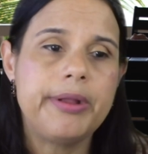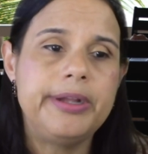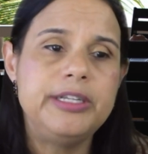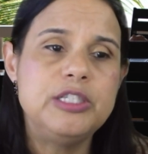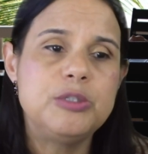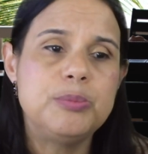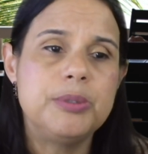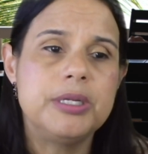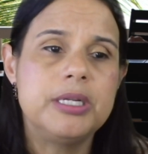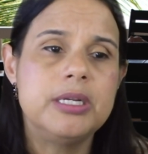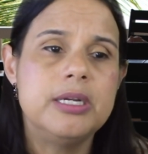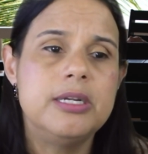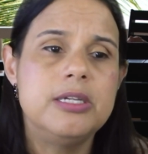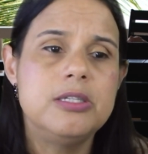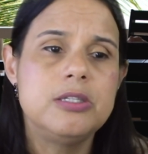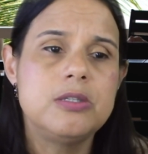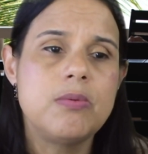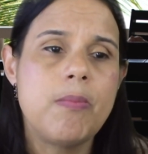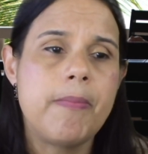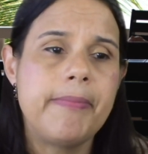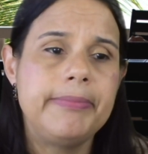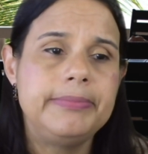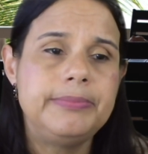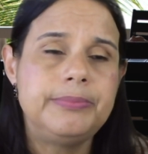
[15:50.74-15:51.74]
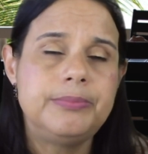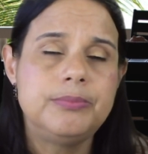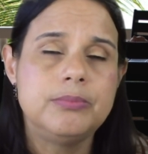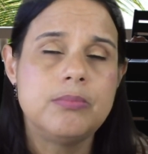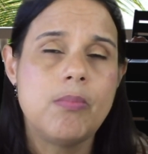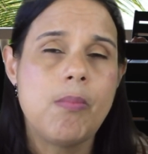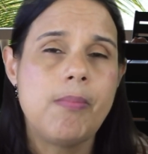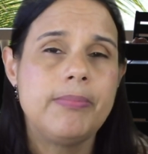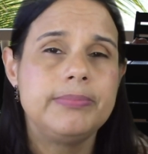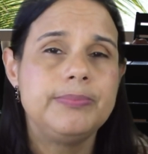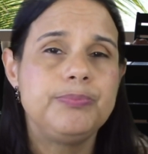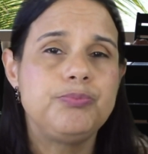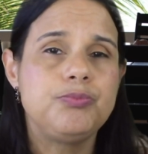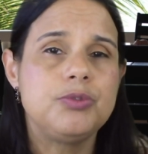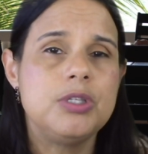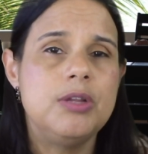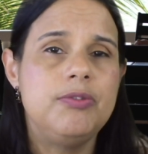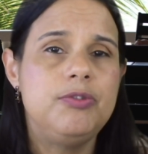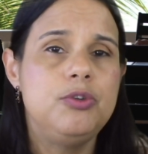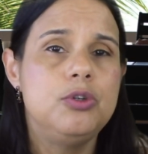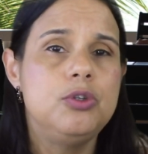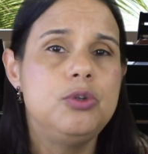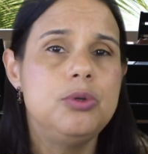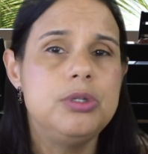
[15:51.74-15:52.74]
is because
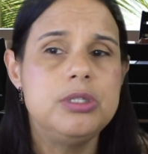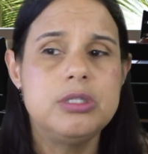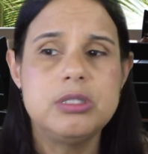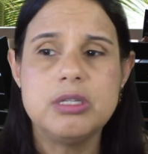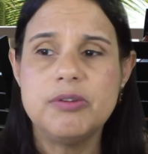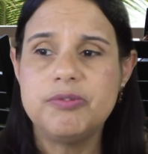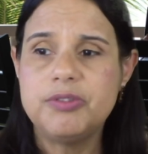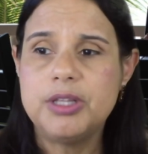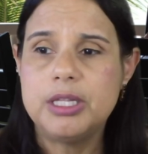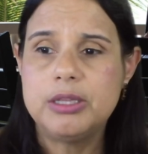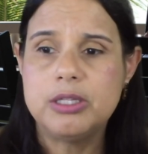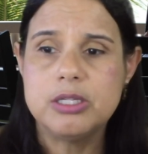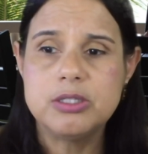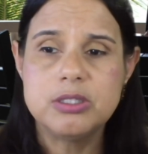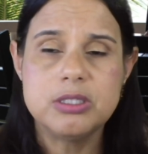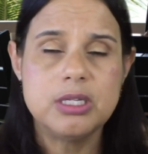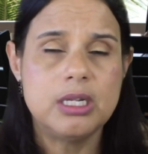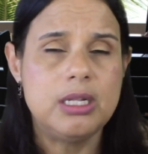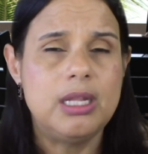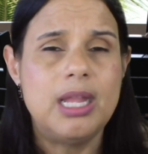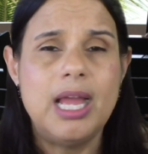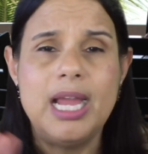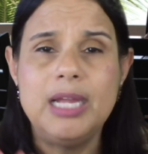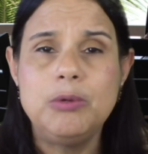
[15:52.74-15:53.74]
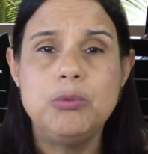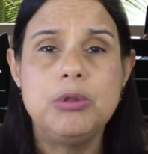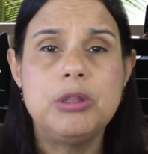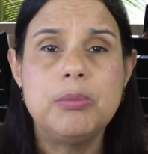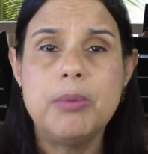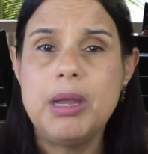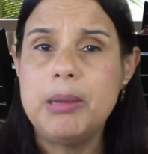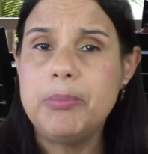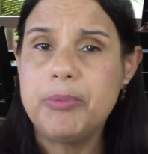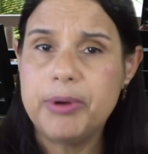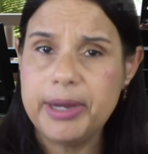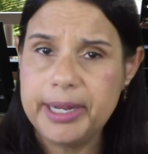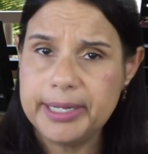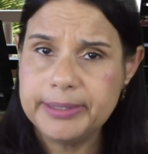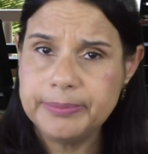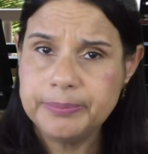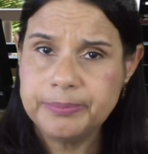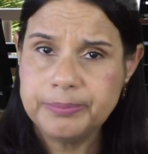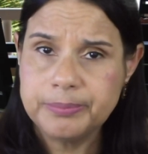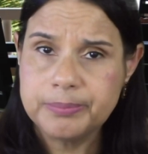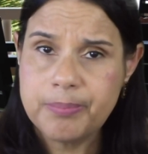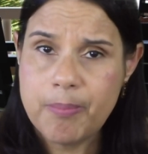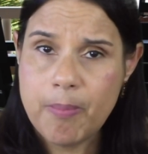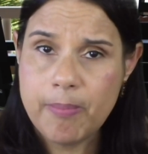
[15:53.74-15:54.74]
if you're doing stuff that doesn't align with my brand,
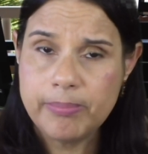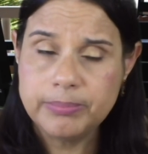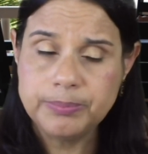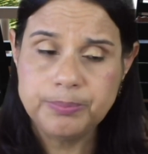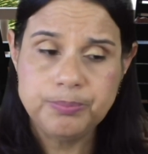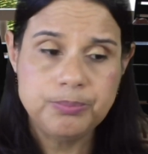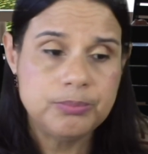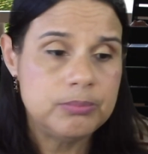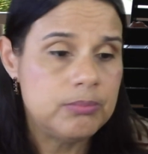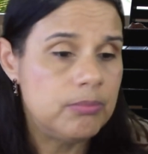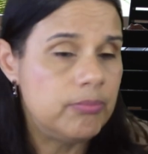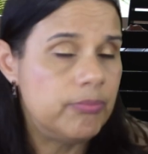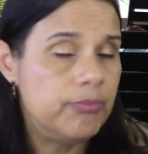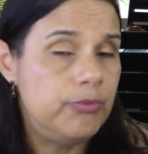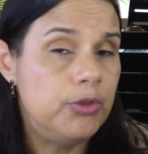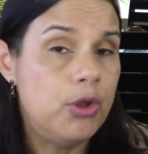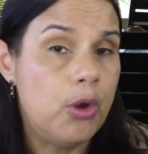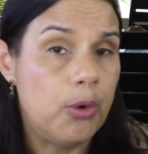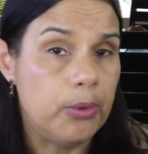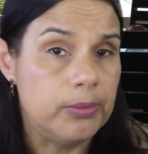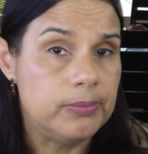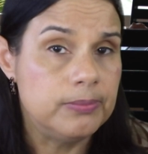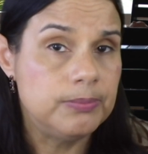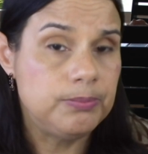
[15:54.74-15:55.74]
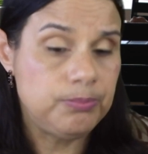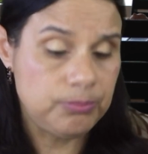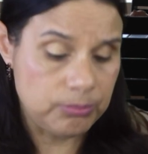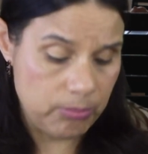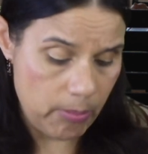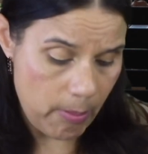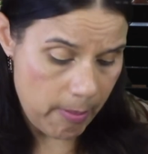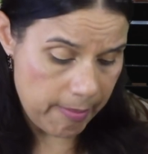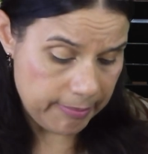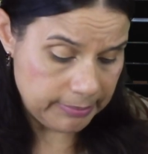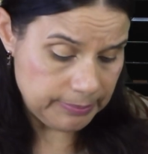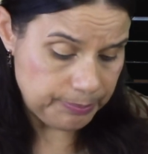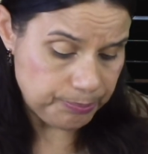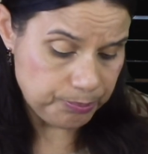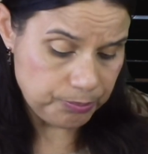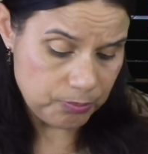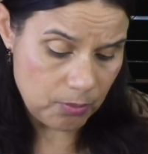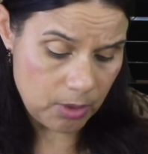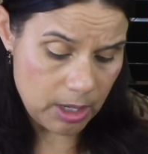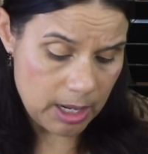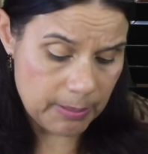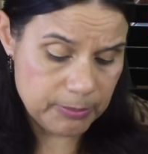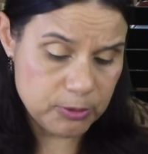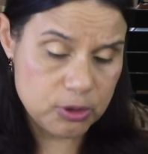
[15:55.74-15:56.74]
no.
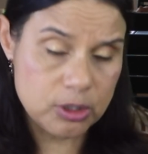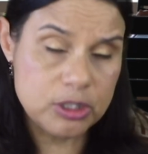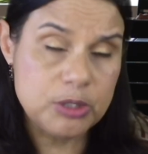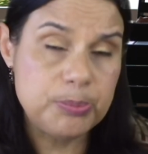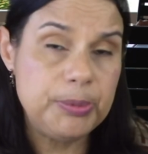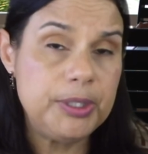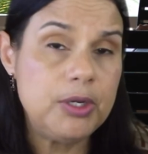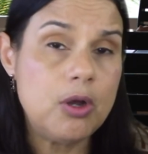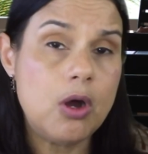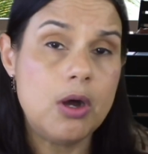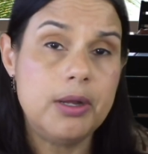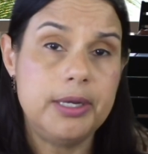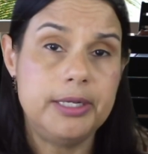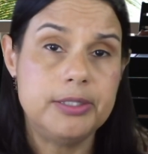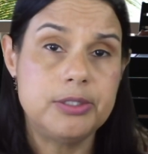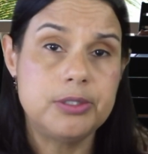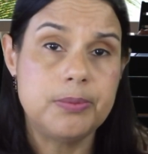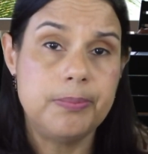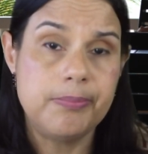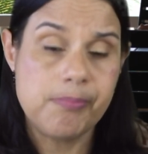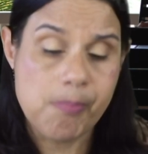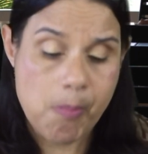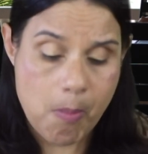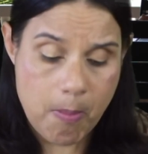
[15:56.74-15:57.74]
I'm just being honest.